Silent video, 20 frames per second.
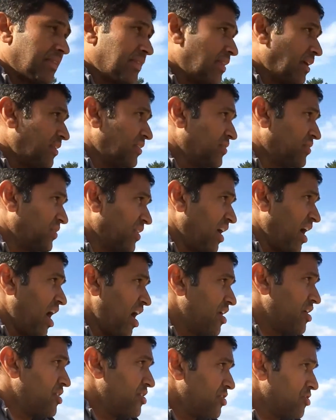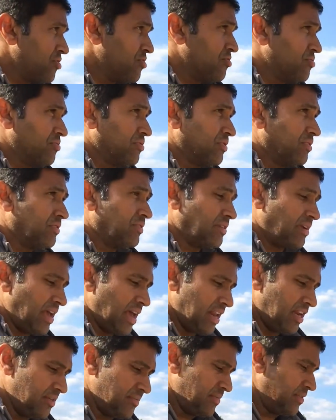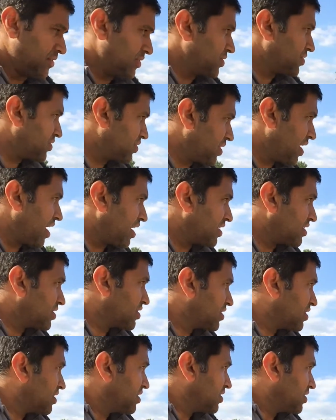That is the unknown elements that